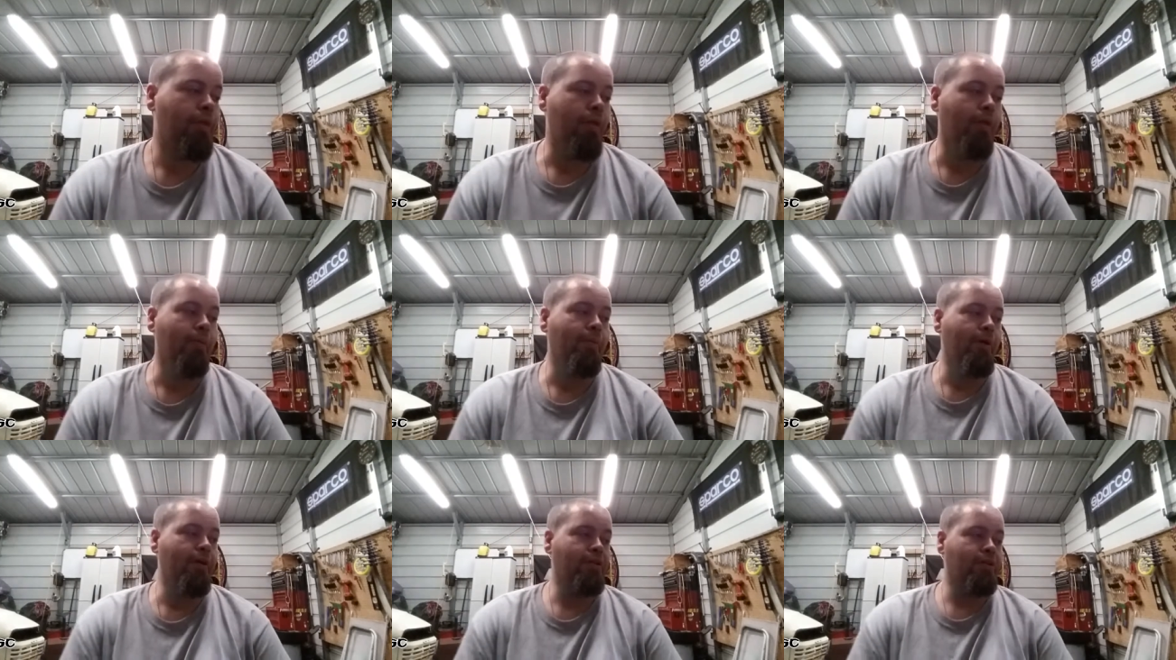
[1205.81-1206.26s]

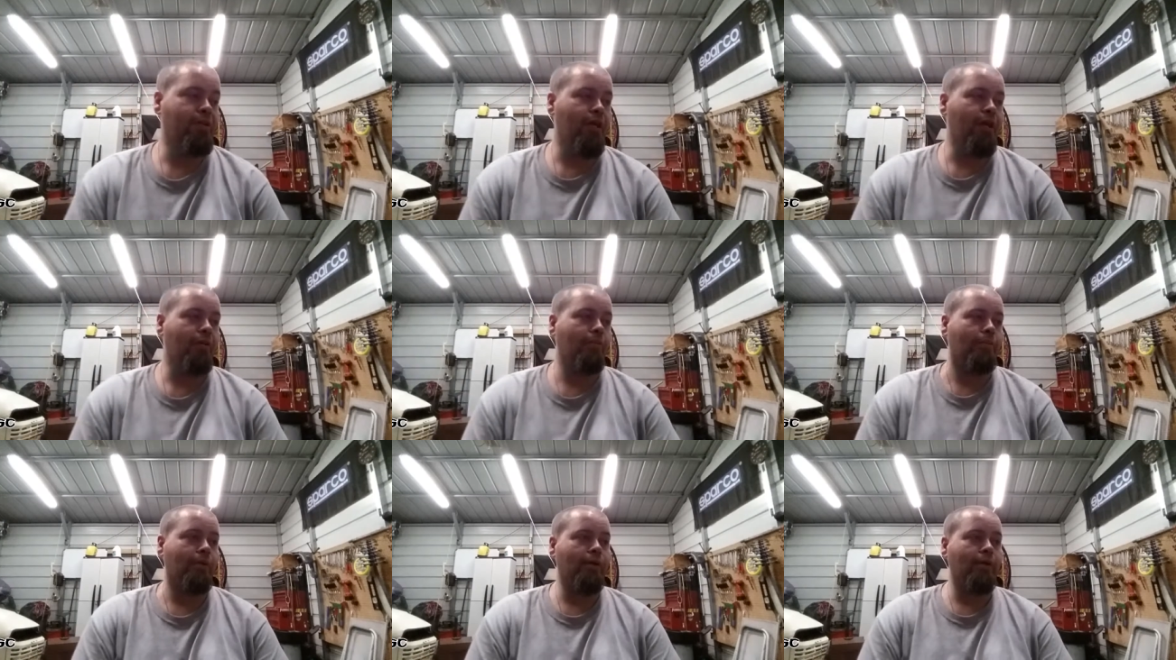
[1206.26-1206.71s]
It may
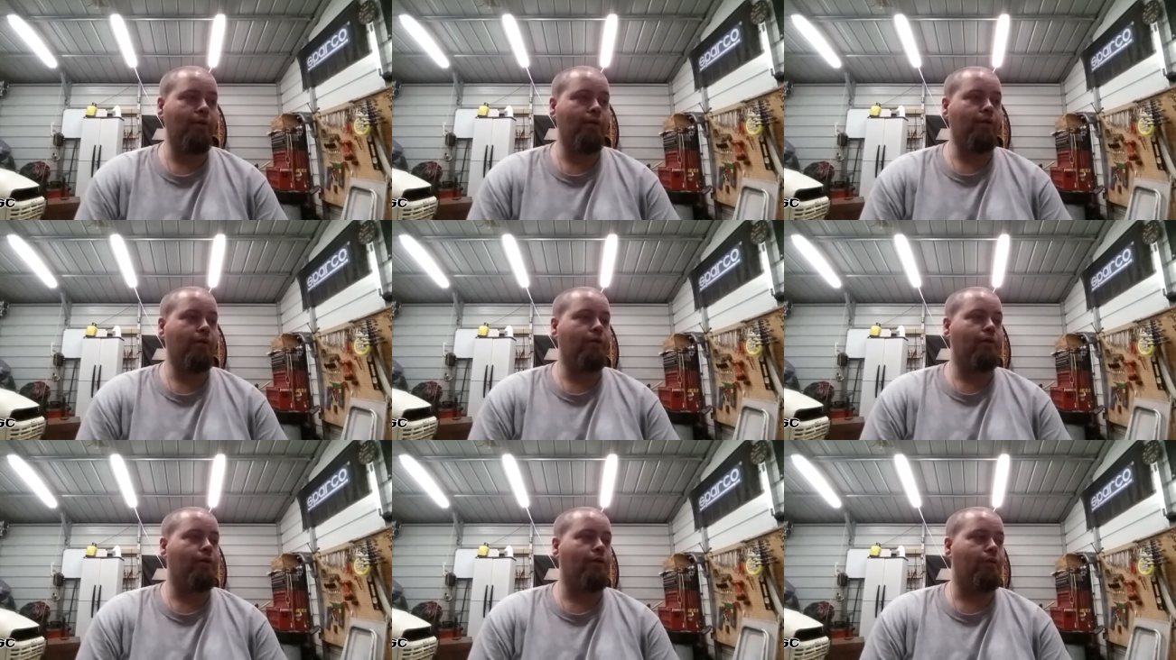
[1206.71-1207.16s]
take
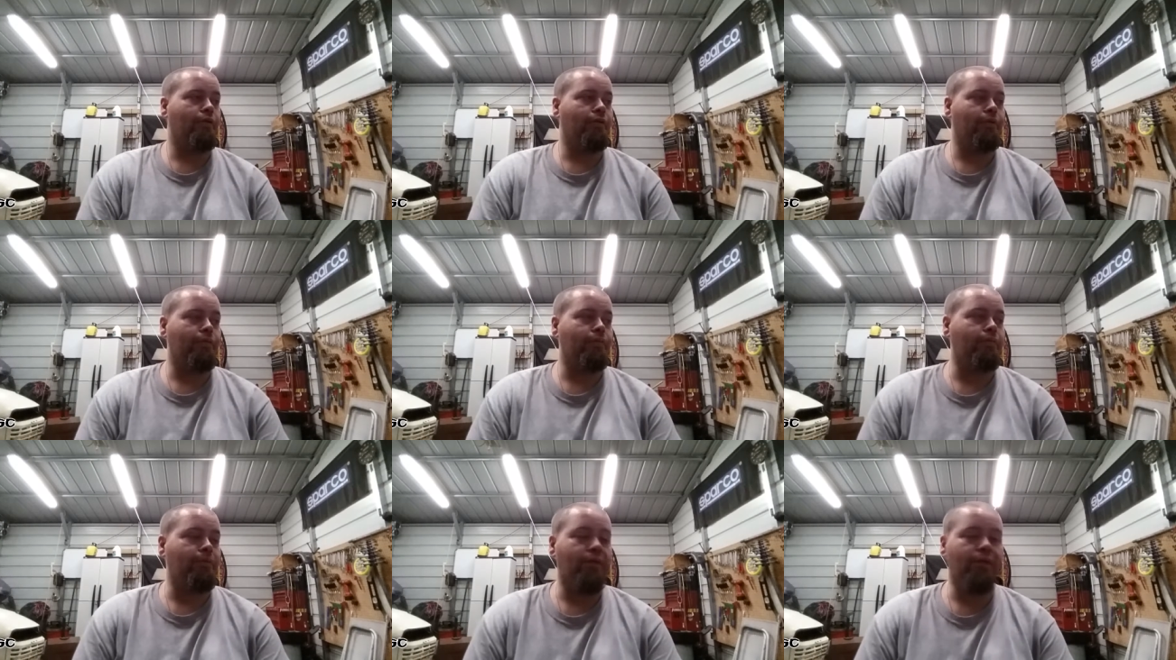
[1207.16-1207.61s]
me
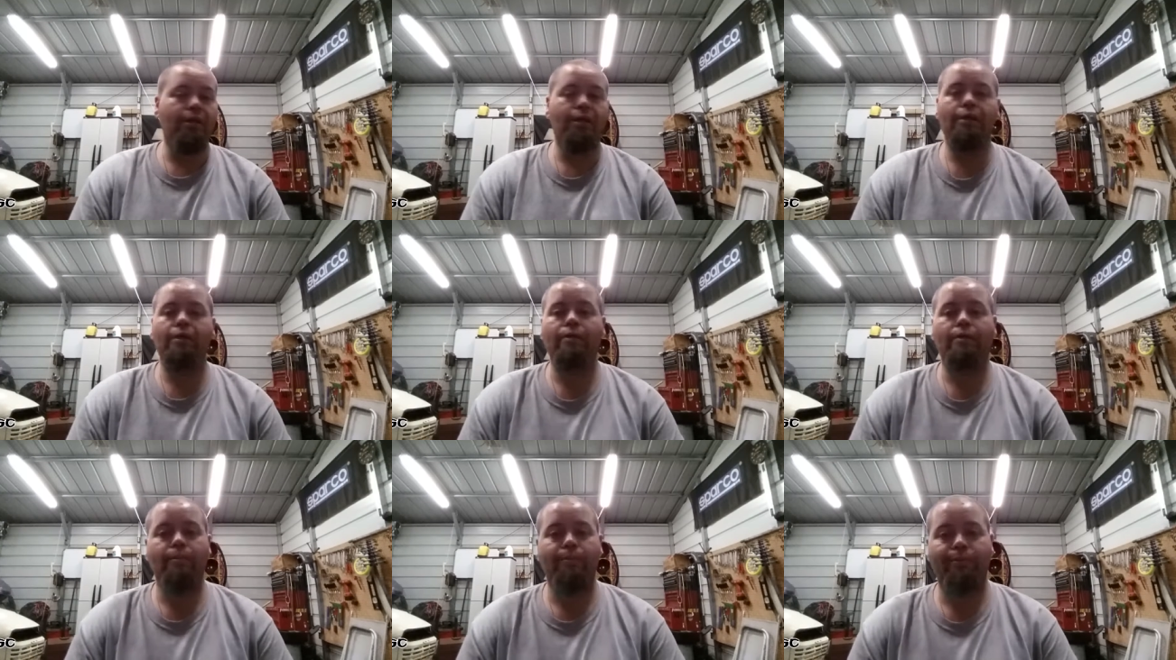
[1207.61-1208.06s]
another
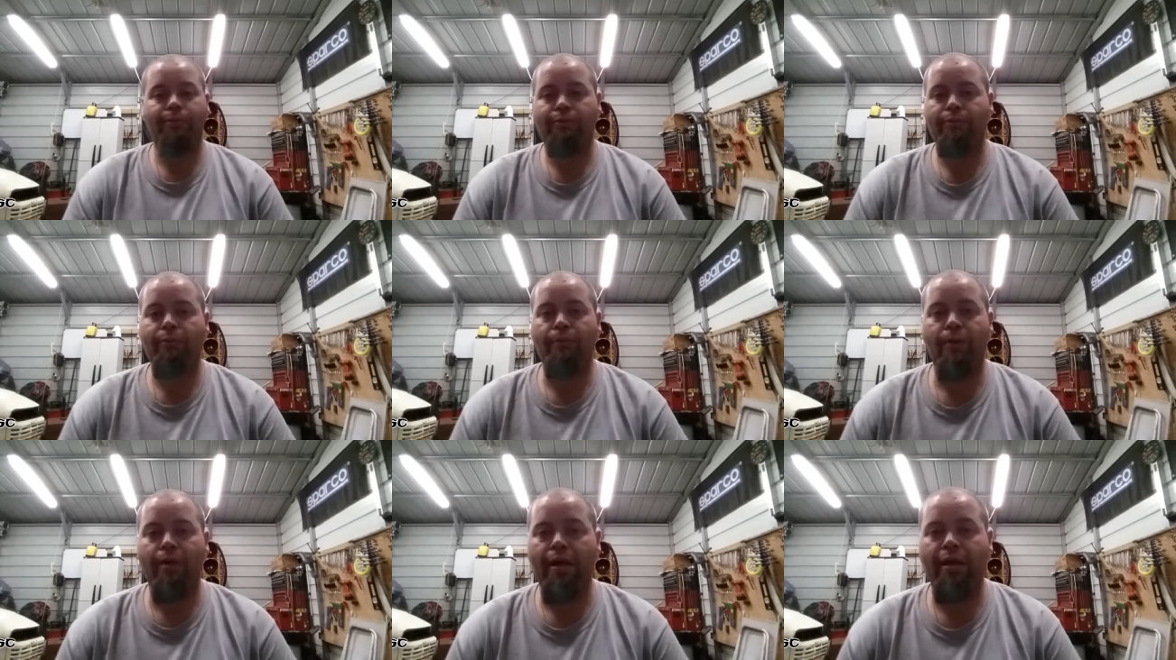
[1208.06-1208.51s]
year
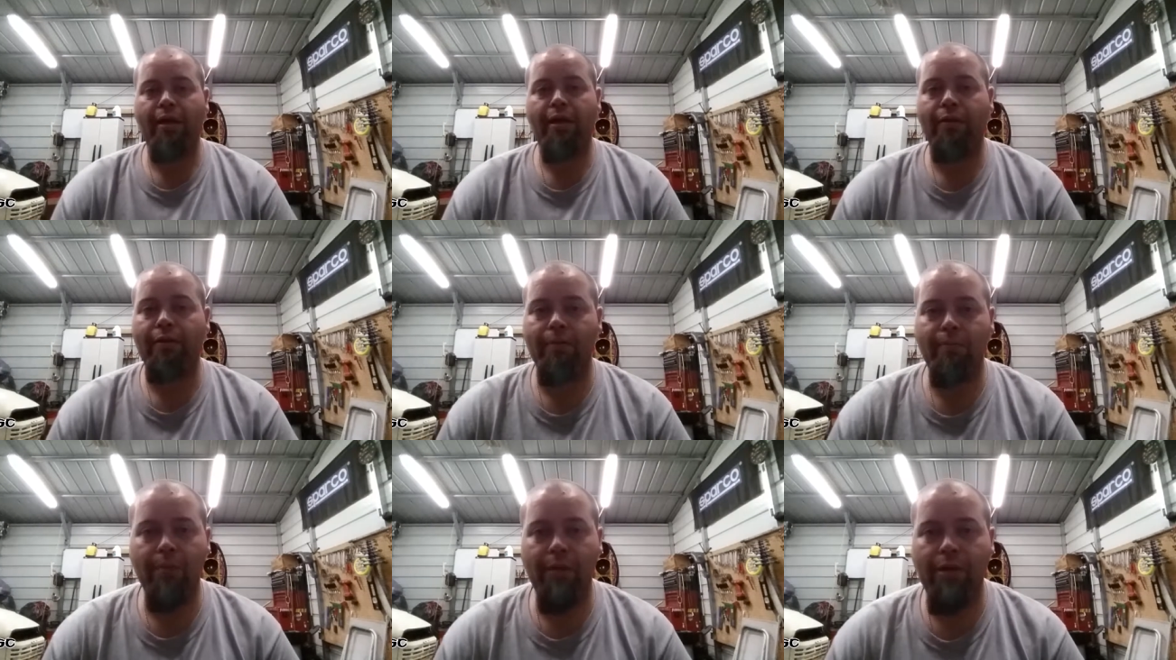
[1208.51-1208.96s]
before I can
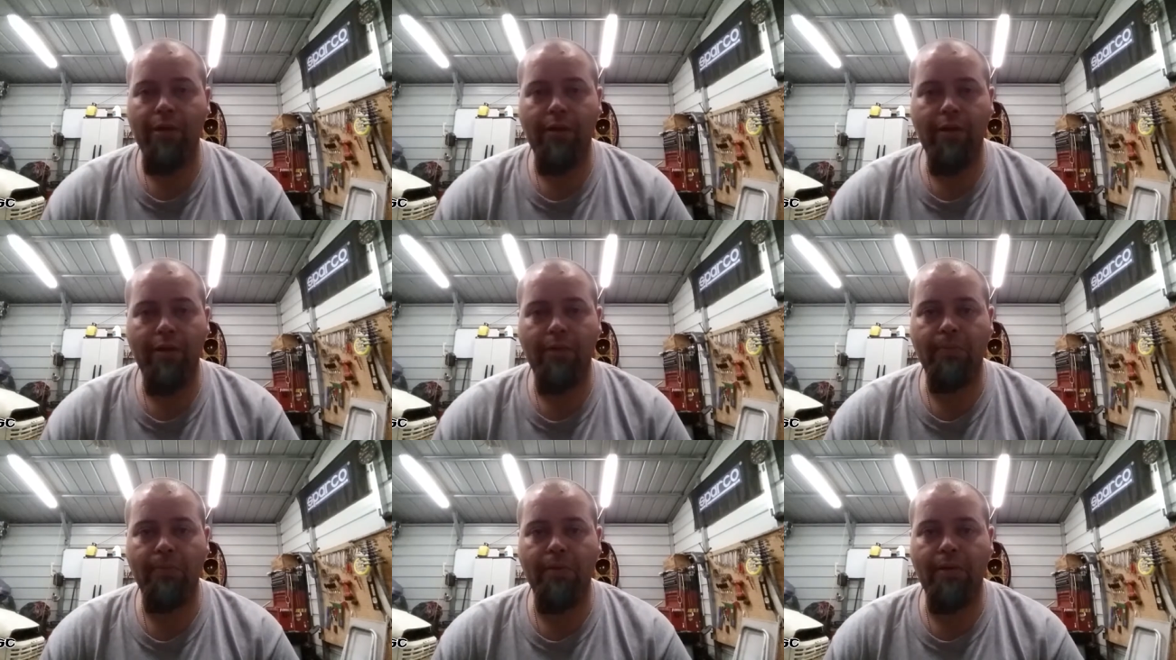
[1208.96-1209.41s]
get the
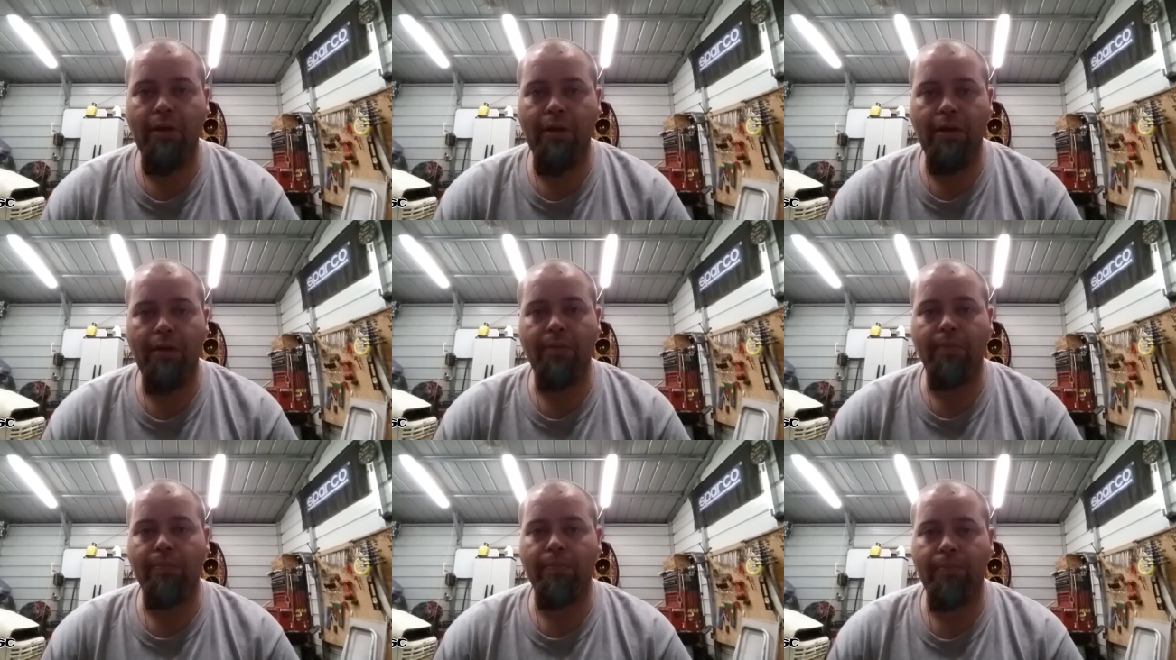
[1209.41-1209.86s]
money up to
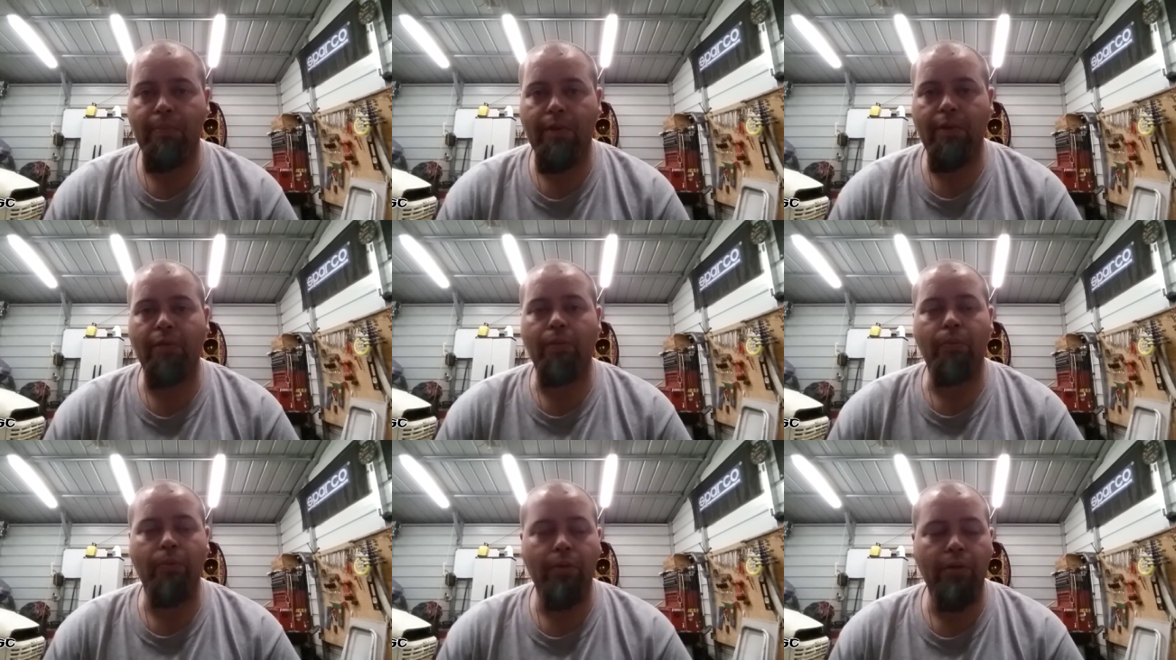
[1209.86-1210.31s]
dam,
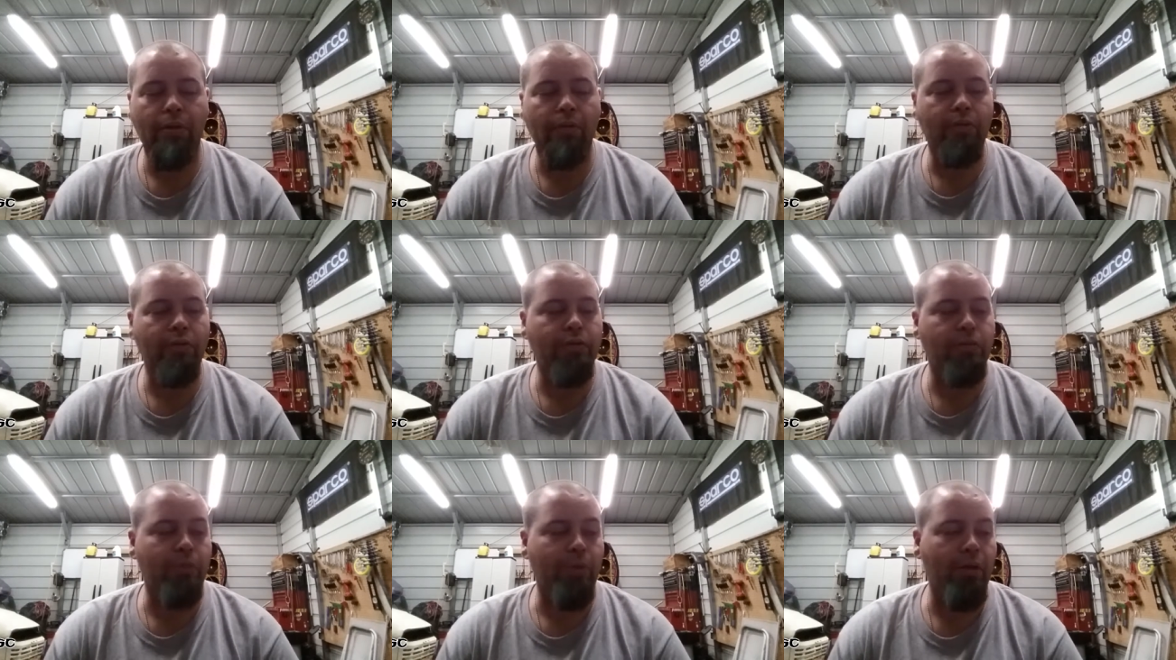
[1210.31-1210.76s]
get the
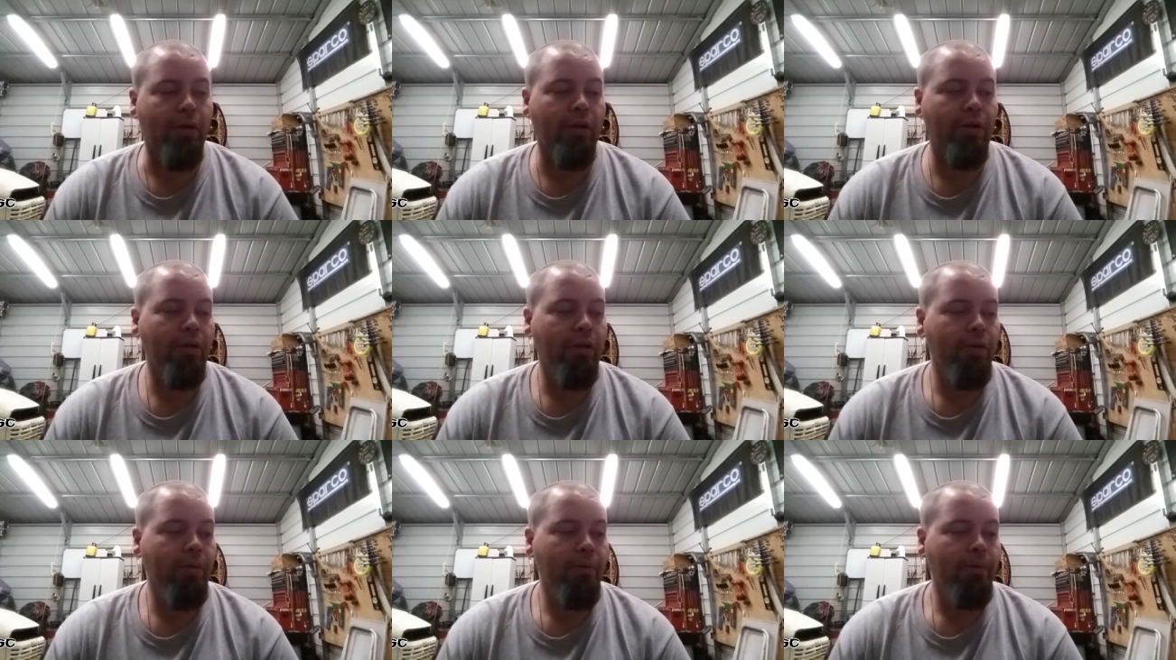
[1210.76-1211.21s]
wheels, but